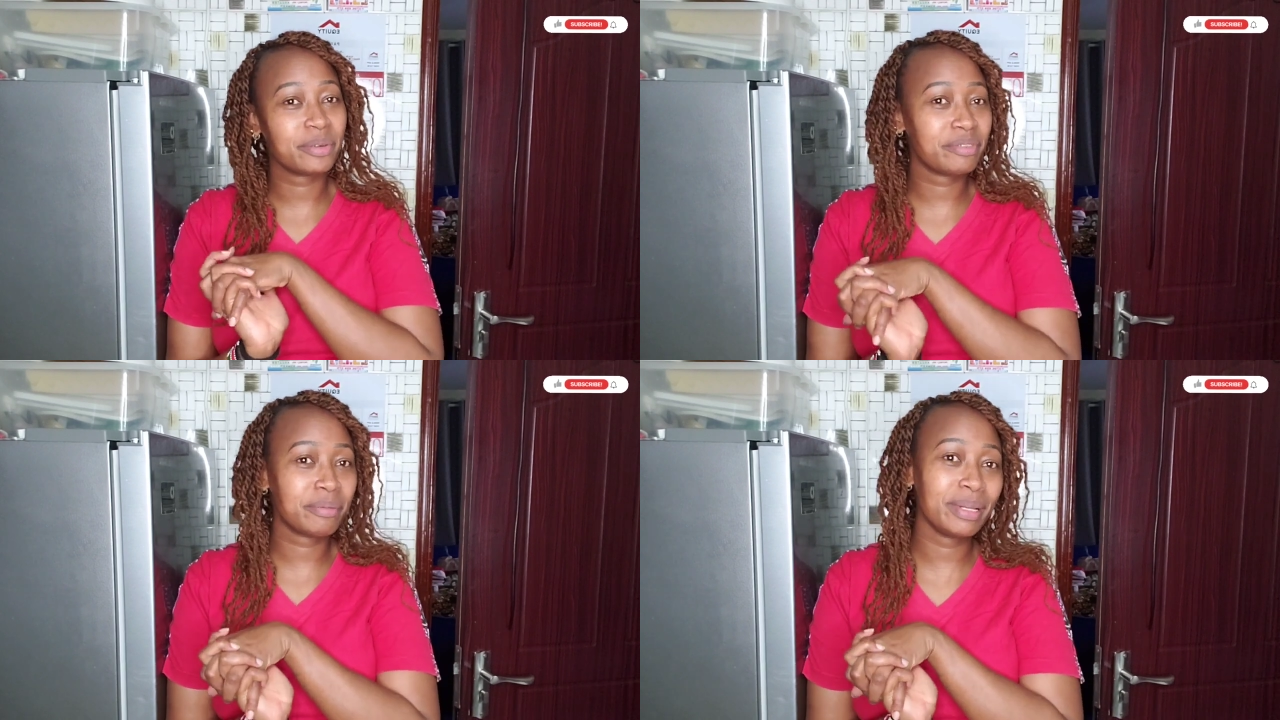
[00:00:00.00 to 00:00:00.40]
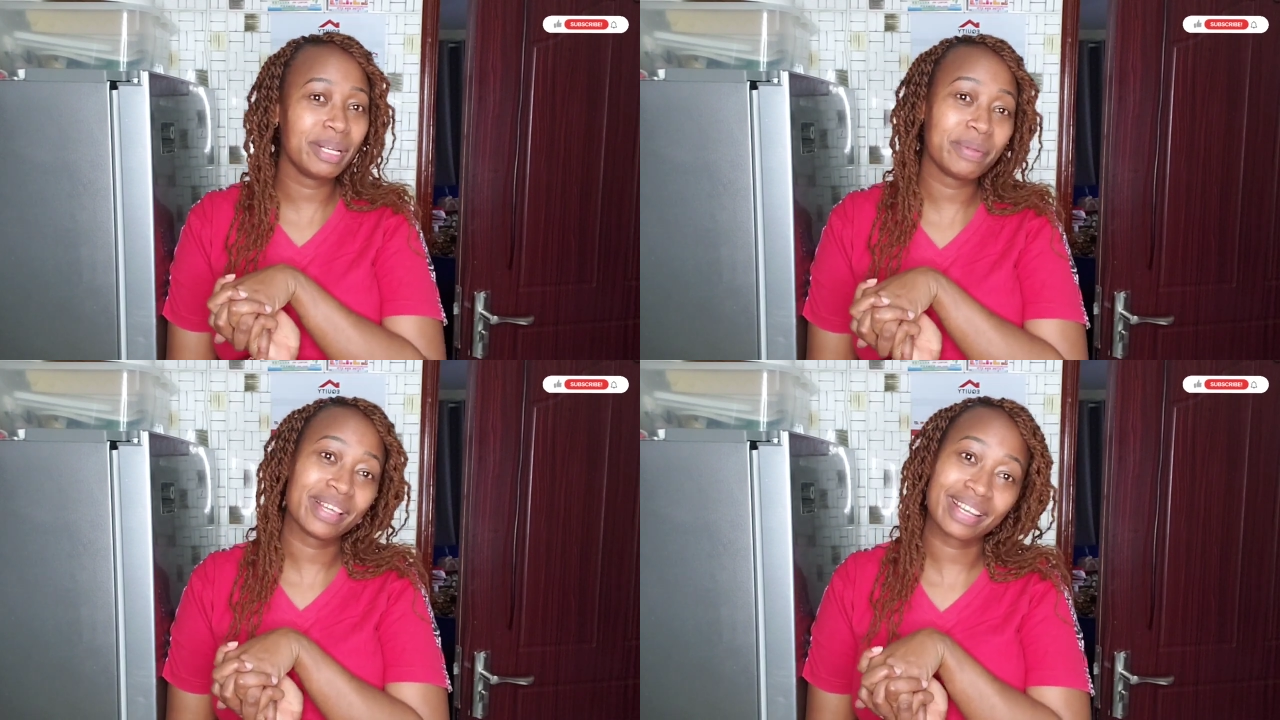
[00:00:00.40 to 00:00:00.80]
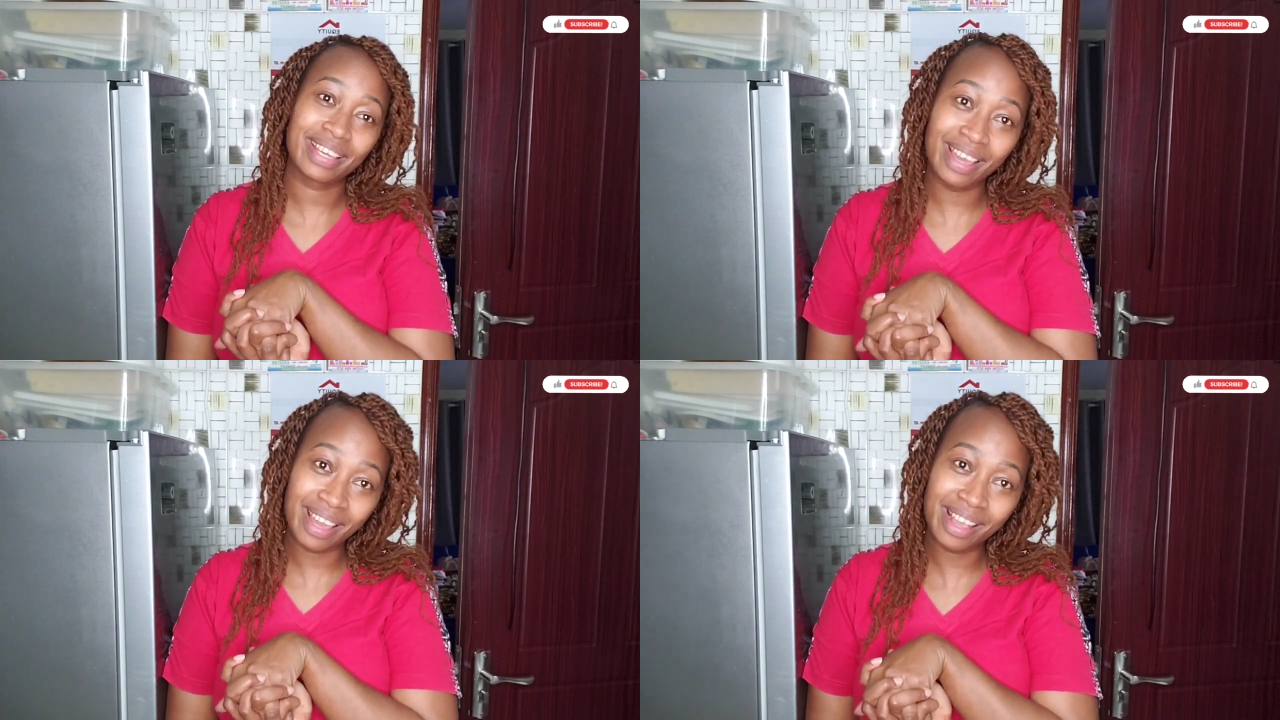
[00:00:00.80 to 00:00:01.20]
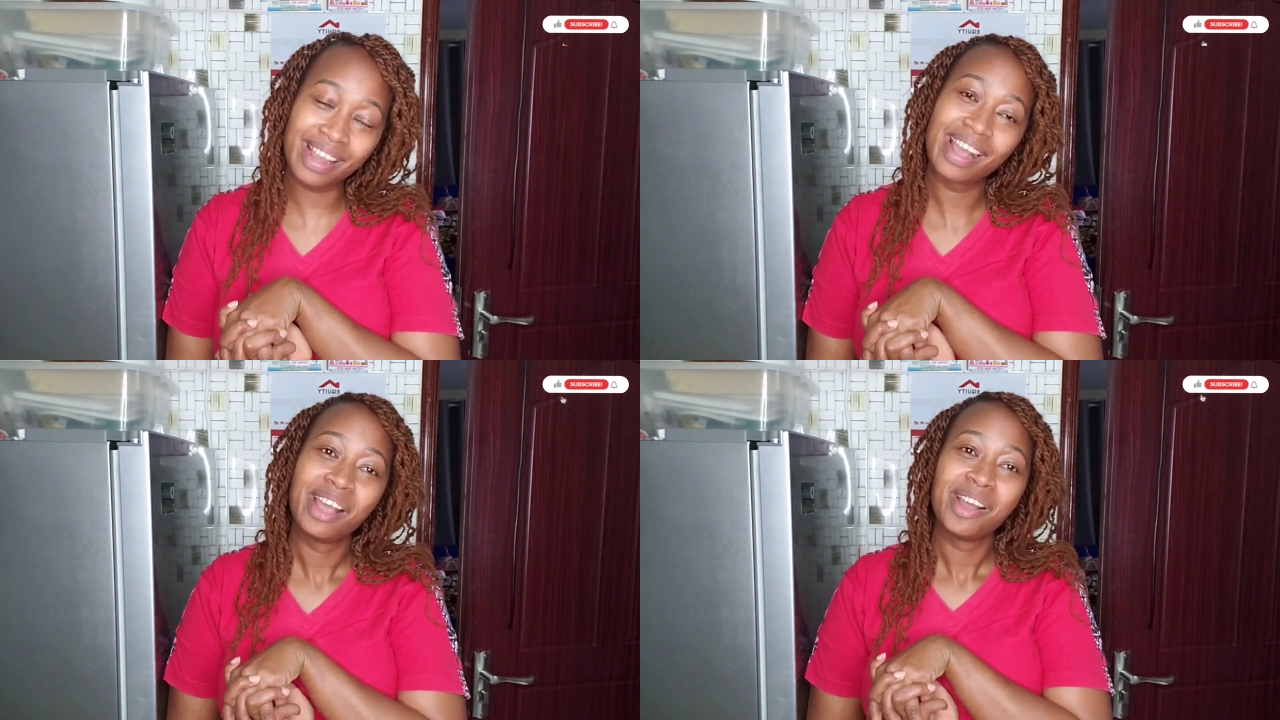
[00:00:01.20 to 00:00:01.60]
your family with a
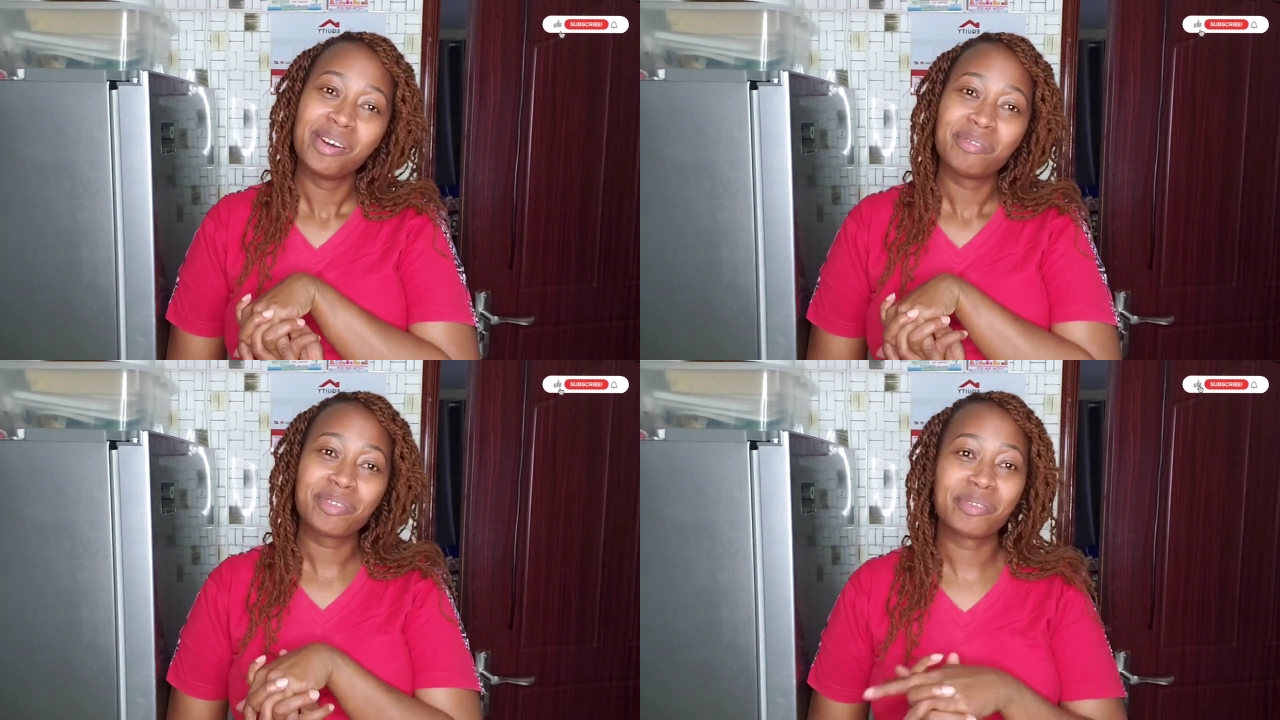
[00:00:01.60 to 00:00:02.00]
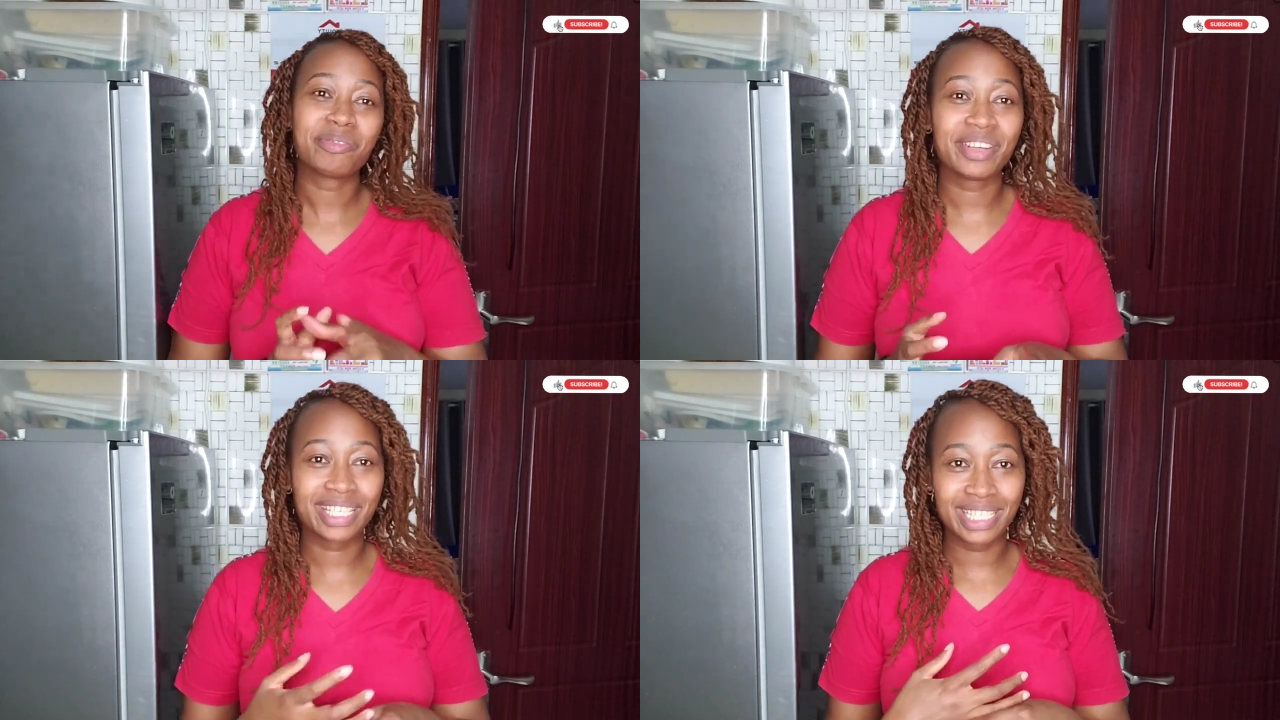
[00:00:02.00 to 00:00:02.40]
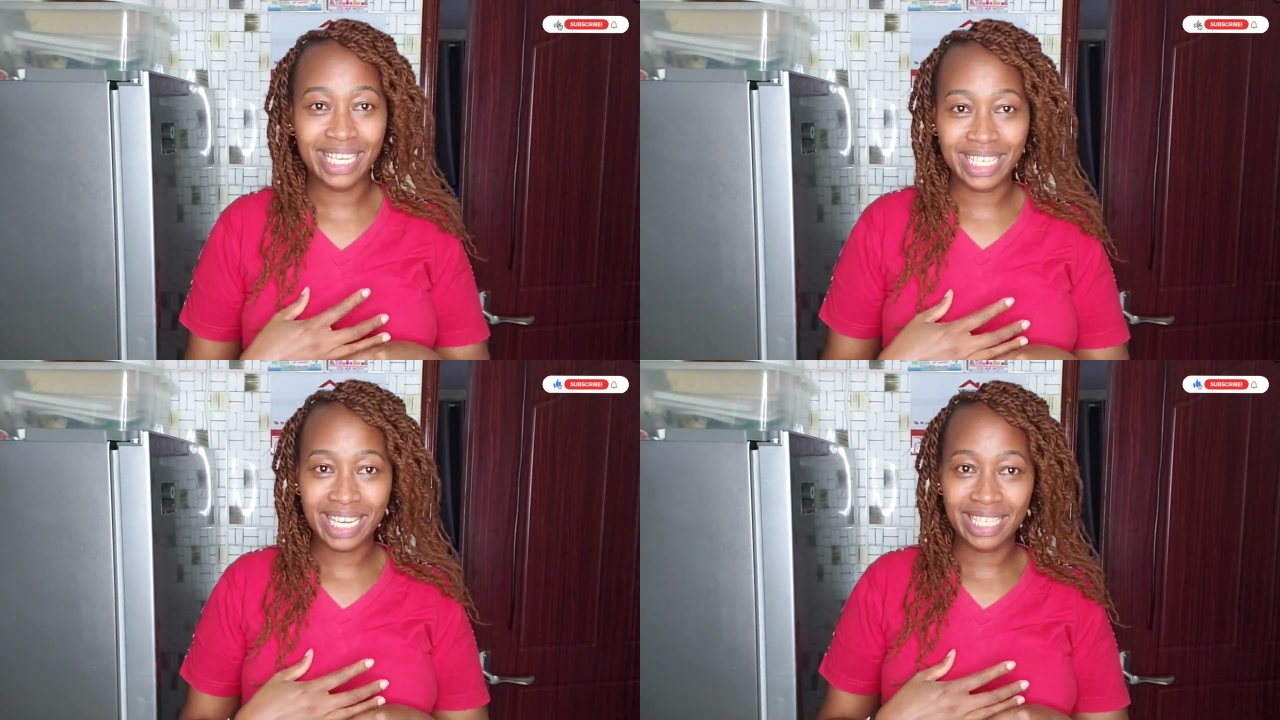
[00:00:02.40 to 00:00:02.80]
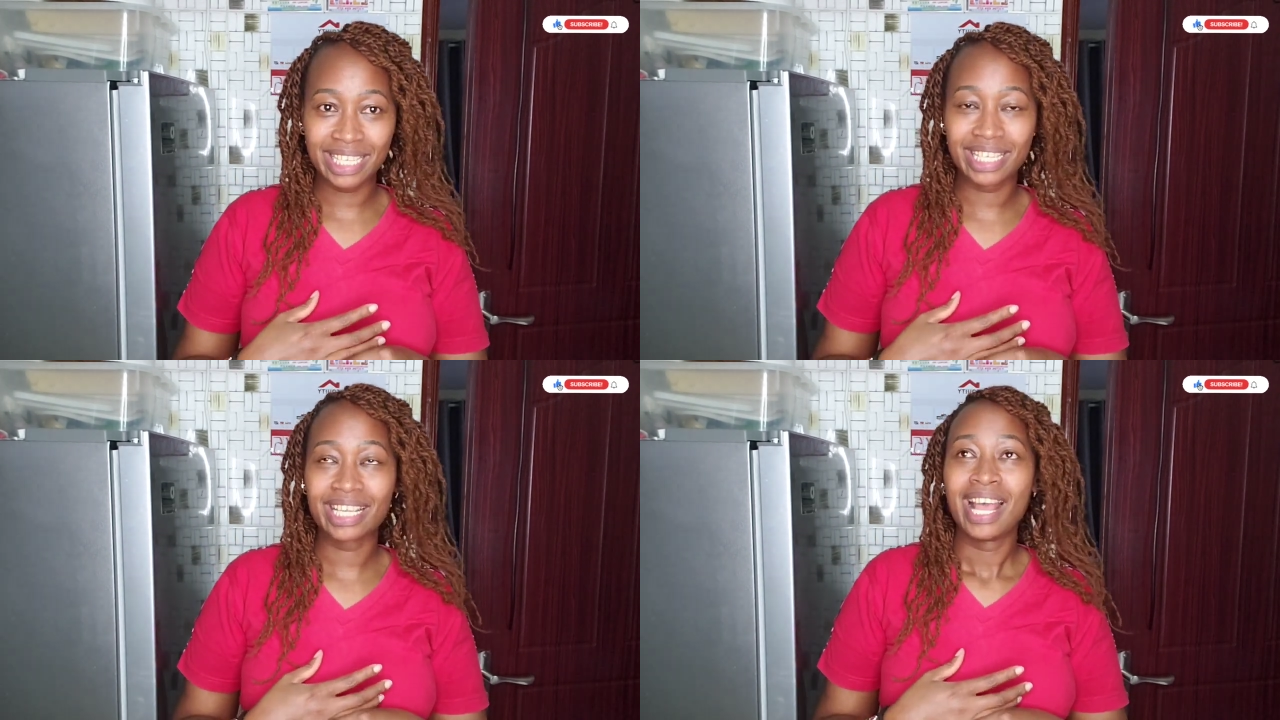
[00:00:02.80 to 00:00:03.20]
cake from Fex
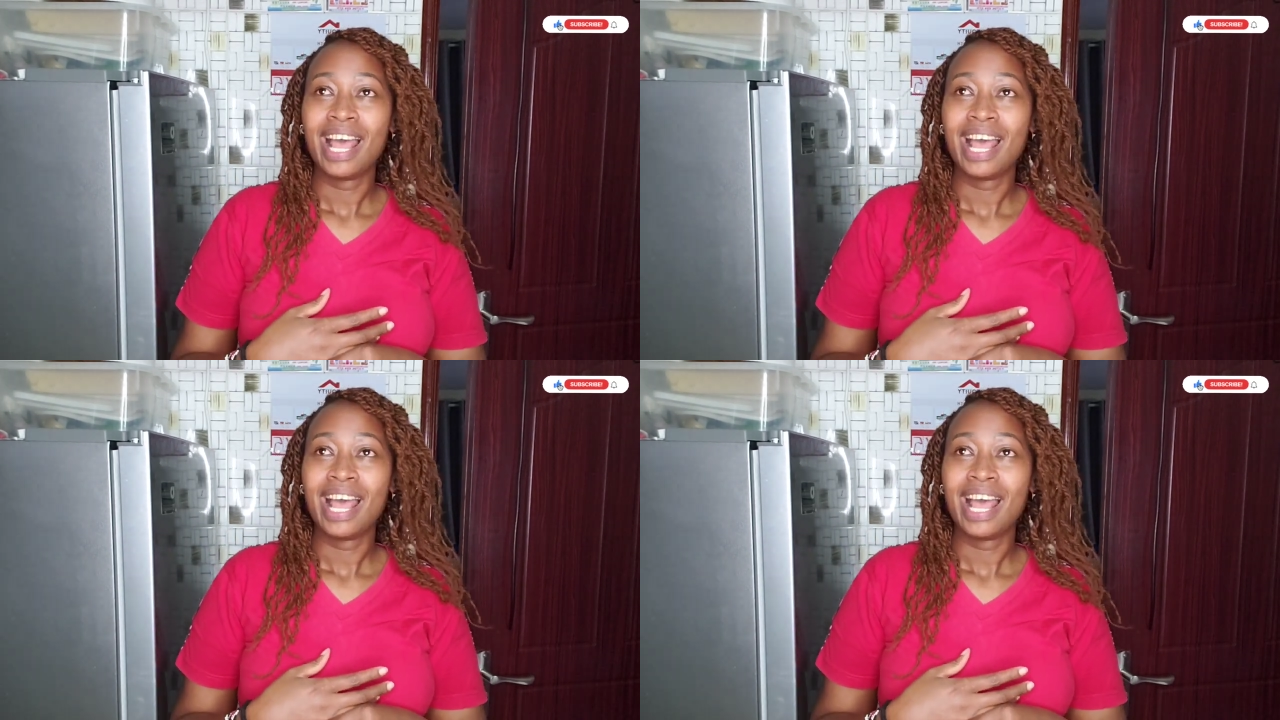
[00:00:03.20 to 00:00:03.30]
Delicacies.